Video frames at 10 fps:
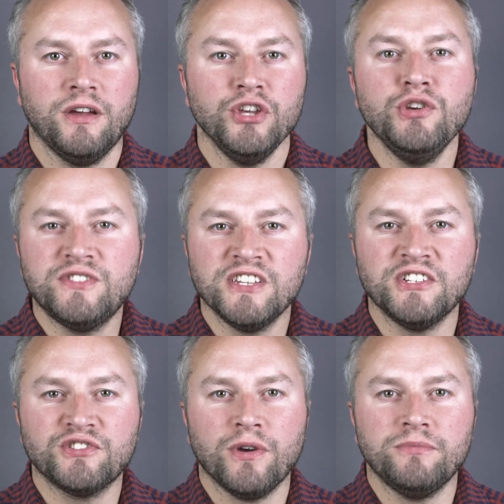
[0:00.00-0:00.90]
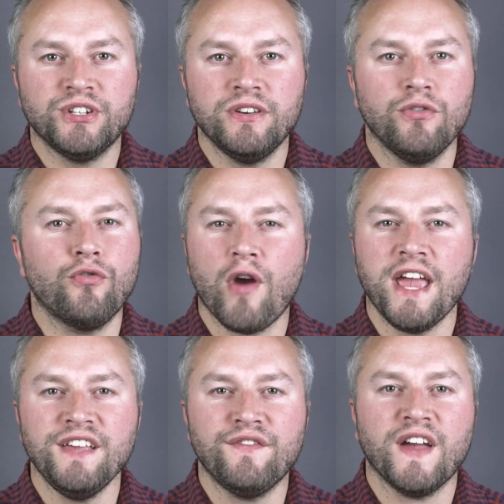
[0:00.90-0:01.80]
Use the description
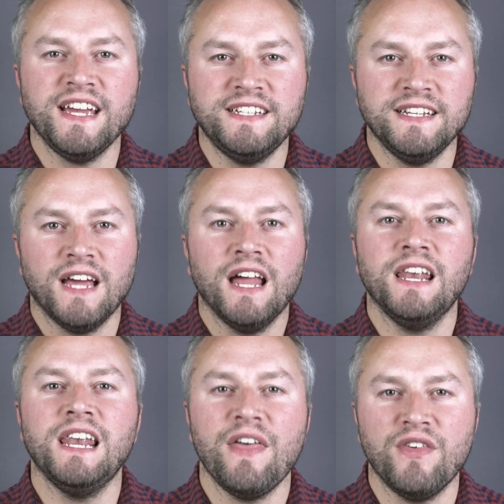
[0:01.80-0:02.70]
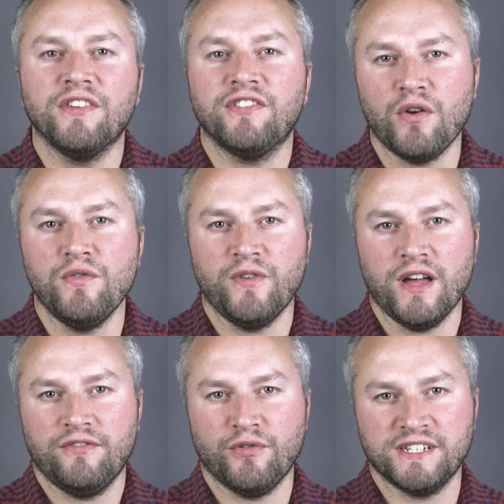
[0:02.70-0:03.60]
grey faded leather sofa,
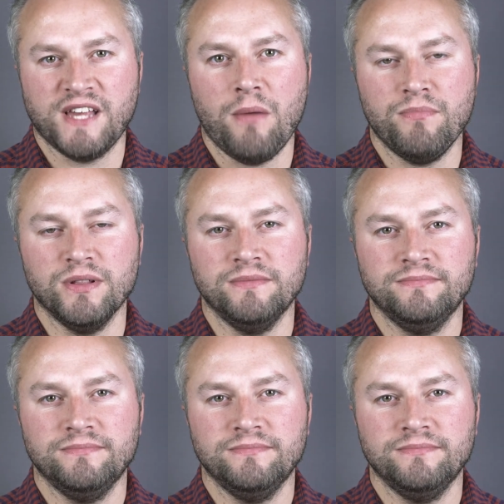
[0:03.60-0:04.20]
for example.